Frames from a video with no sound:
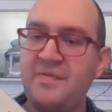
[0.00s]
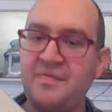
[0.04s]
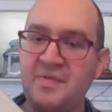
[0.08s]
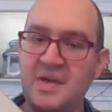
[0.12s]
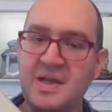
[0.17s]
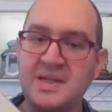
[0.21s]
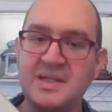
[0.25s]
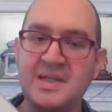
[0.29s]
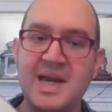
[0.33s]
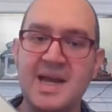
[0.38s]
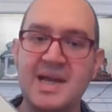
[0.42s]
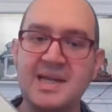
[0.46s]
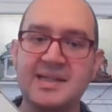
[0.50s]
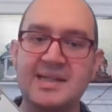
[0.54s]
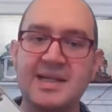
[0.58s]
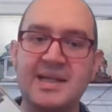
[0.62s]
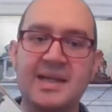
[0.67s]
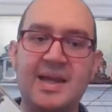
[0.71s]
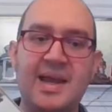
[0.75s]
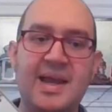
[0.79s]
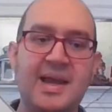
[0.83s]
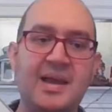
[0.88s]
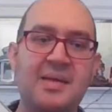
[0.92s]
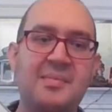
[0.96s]

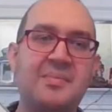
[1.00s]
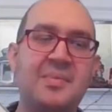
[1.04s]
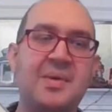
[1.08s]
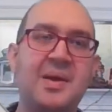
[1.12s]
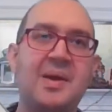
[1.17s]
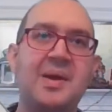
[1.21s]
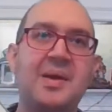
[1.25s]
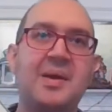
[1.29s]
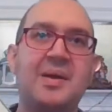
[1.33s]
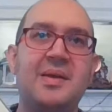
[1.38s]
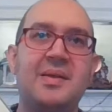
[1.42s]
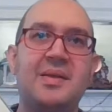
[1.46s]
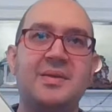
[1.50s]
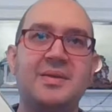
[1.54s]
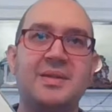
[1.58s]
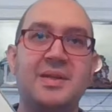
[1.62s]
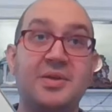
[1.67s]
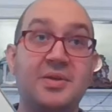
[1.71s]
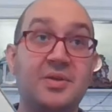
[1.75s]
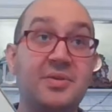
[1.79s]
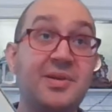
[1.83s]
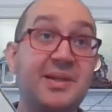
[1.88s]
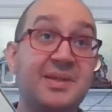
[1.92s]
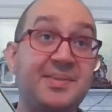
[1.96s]
Fantastic game.
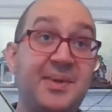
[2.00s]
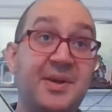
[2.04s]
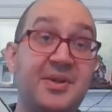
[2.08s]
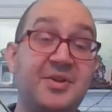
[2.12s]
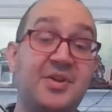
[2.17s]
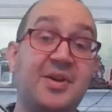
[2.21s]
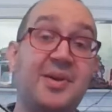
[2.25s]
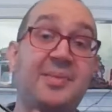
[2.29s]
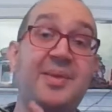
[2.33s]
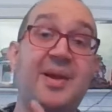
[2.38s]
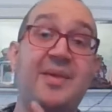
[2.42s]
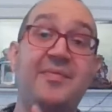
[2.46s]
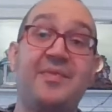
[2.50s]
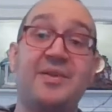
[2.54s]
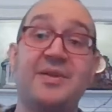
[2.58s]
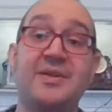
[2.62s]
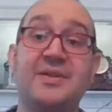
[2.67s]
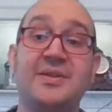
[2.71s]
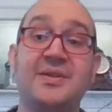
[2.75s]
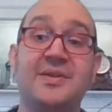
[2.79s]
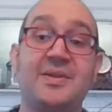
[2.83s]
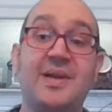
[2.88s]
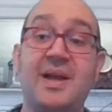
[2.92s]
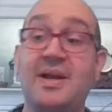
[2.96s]
There's a new expansion coming out for
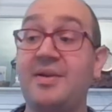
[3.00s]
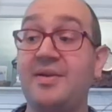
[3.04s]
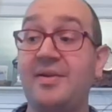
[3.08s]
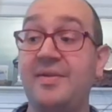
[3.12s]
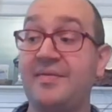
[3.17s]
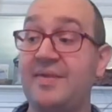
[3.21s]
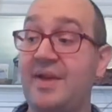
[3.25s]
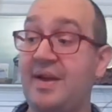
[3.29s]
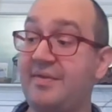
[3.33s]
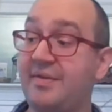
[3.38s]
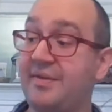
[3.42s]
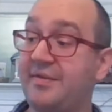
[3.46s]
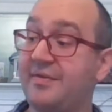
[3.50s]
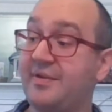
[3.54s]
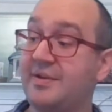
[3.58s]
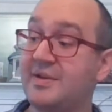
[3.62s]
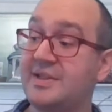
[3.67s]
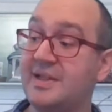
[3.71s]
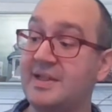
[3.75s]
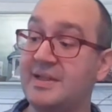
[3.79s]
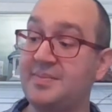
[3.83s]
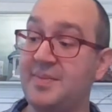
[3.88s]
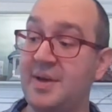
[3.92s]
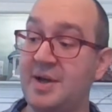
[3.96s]
us soon. I don't even have the
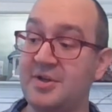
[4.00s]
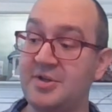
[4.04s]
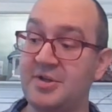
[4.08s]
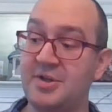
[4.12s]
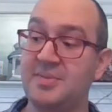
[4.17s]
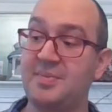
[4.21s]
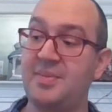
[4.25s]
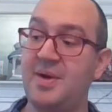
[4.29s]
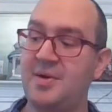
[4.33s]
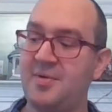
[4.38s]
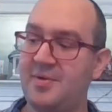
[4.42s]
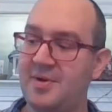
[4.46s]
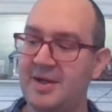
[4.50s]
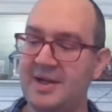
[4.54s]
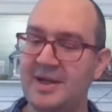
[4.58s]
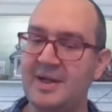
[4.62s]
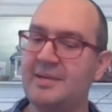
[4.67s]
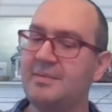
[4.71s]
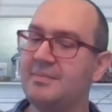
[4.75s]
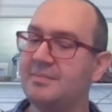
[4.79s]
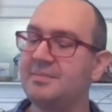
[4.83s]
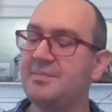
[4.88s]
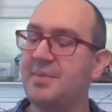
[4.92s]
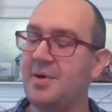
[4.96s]
first expansion, but I want to
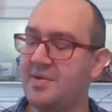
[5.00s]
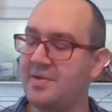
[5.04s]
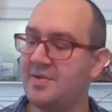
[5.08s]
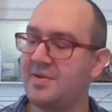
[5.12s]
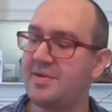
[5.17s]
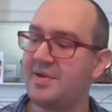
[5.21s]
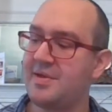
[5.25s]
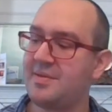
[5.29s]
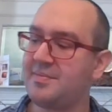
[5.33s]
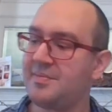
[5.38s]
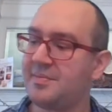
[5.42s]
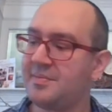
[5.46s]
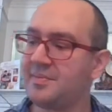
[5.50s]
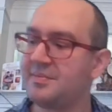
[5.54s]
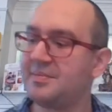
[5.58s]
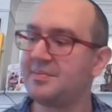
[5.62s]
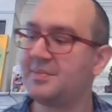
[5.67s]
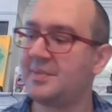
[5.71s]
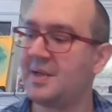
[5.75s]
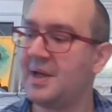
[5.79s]
get both of them.